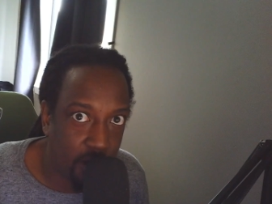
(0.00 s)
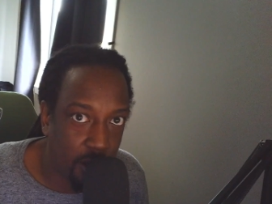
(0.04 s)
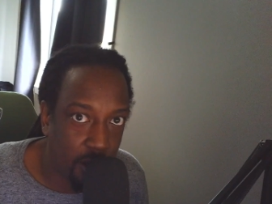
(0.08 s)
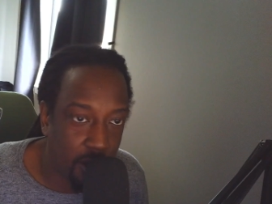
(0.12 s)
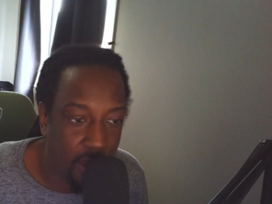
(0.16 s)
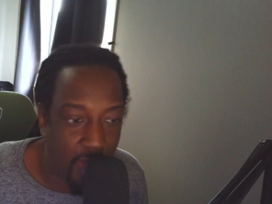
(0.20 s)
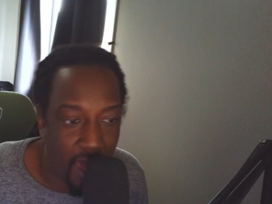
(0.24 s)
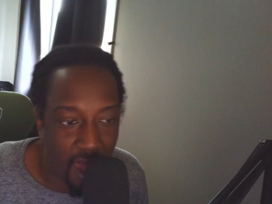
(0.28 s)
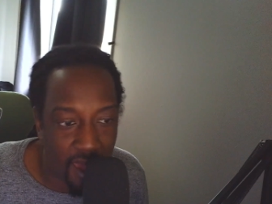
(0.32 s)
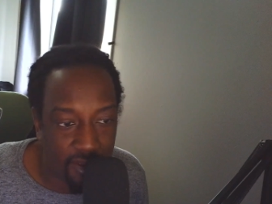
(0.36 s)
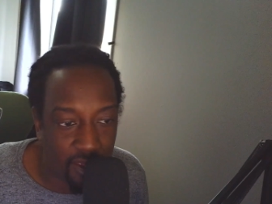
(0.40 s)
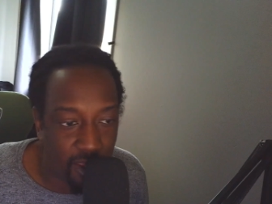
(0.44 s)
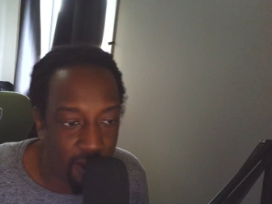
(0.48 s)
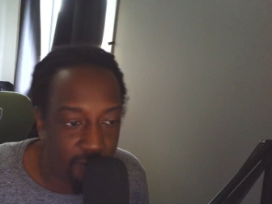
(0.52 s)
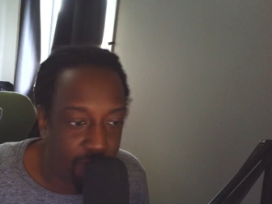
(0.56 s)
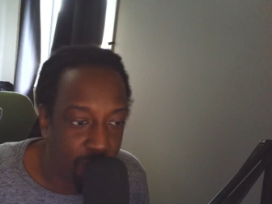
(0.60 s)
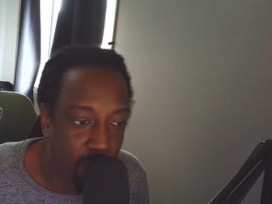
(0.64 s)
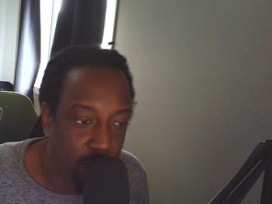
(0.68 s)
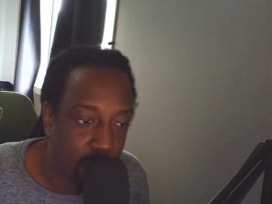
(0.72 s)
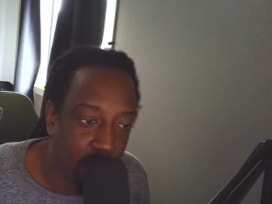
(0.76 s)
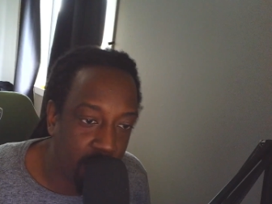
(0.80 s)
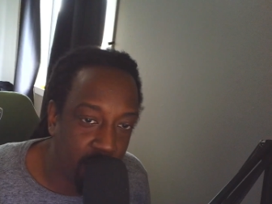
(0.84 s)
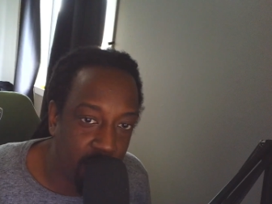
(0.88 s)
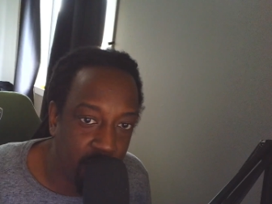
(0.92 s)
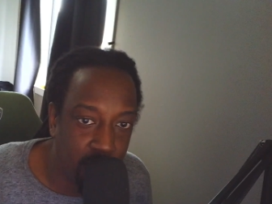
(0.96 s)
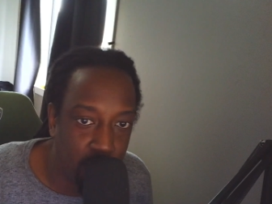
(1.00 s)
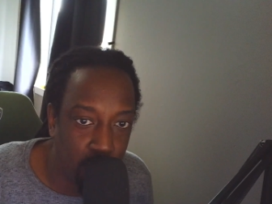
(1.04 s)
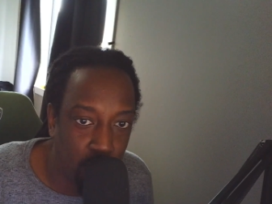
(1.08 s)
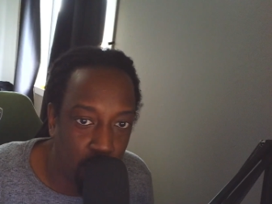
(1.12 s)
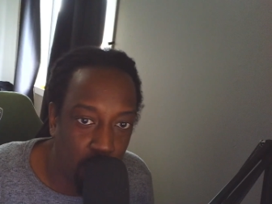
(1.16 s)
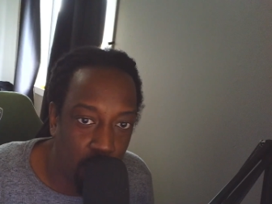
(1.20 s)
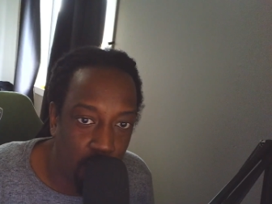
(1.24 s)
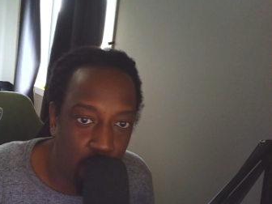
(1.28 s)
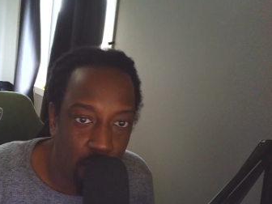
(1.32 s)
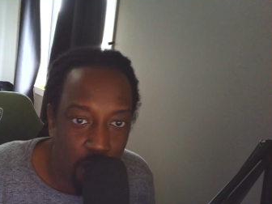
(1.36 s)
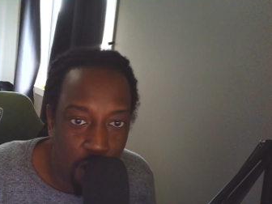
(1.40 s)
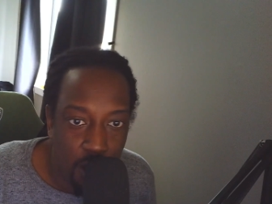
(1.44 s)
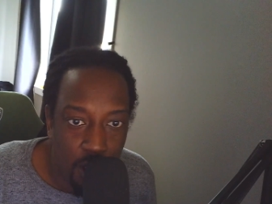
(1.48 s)
lacking for
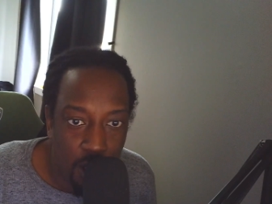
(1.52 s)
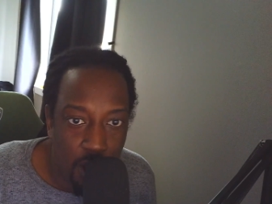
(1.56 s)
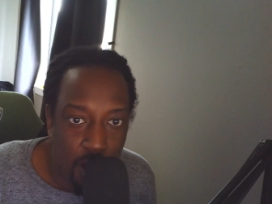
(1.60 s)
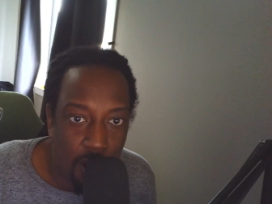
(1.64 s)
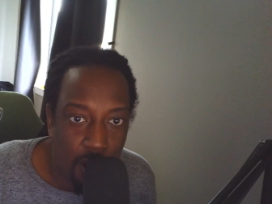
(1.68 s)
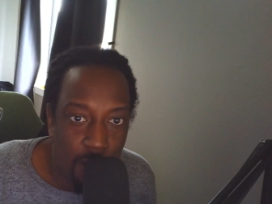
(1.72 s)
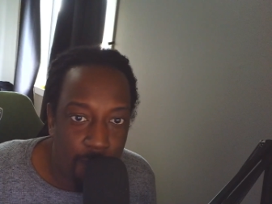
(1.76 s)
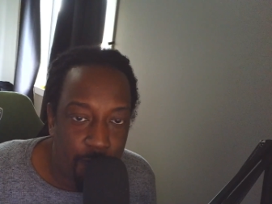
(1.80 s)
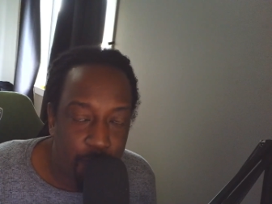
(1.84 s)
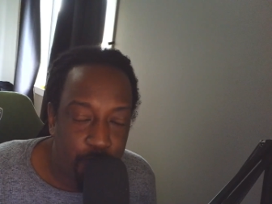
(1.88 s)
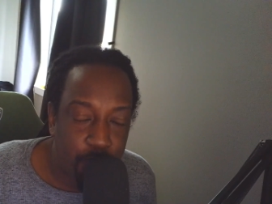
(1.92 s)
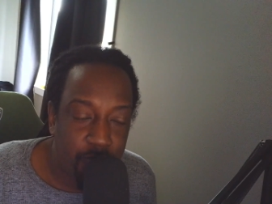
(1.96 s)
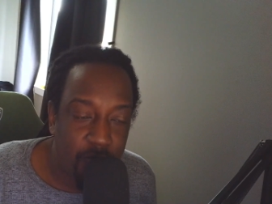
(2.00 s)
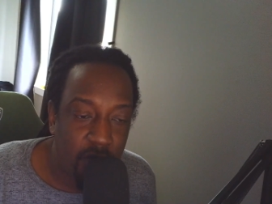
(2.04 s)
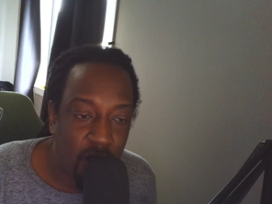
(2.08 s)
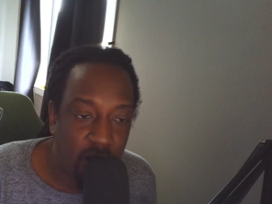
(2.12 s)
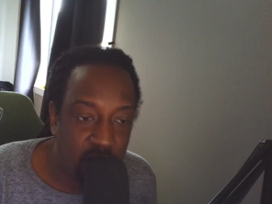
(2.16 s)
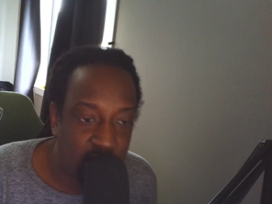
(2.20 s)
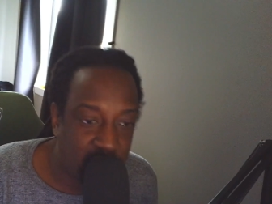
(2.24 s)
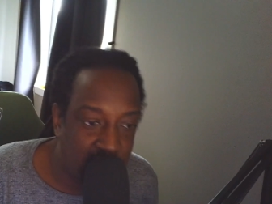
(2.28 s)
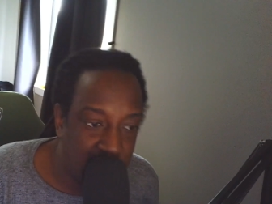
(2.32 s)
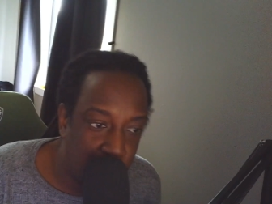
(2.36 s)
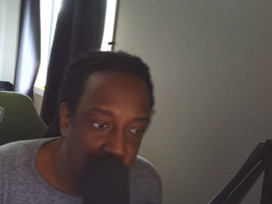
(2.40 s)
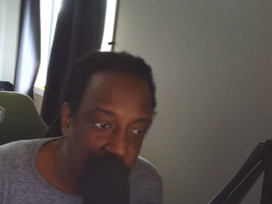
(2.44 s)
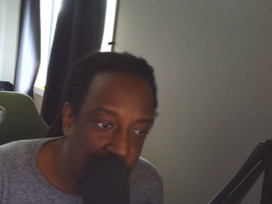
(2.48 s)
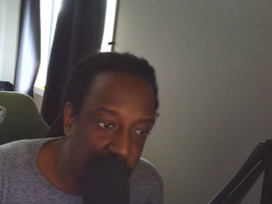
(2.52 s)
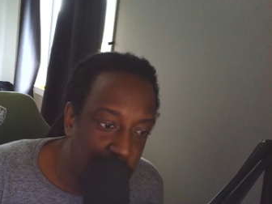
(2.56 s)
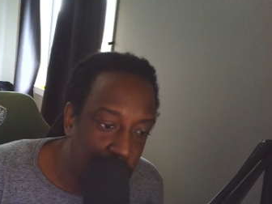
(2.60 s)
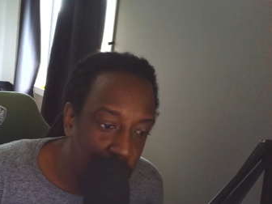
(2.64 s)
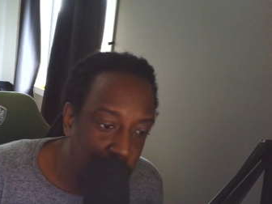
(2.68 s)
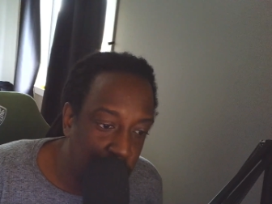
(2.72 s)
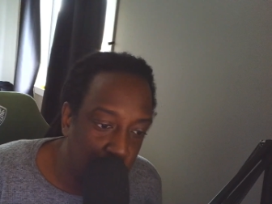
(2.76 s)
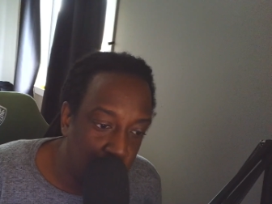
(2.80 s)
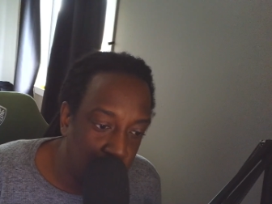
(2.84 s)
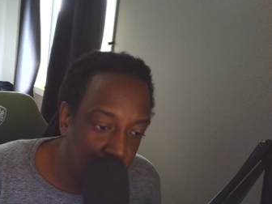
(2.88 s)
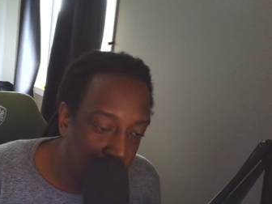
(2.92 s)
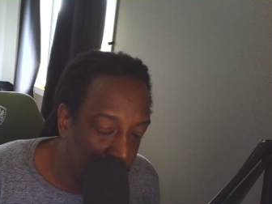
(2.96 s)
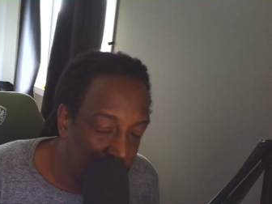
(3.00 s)
a series or
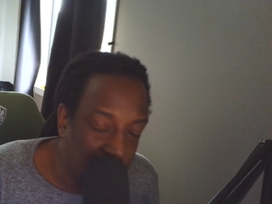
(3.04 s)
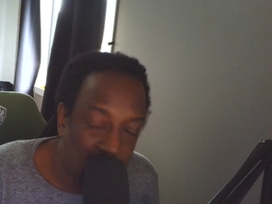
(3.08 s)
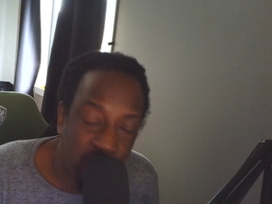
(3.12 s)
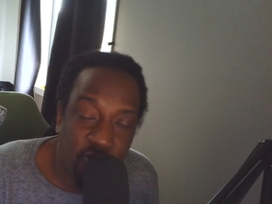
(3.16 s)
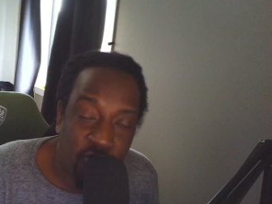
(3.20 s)
two, which is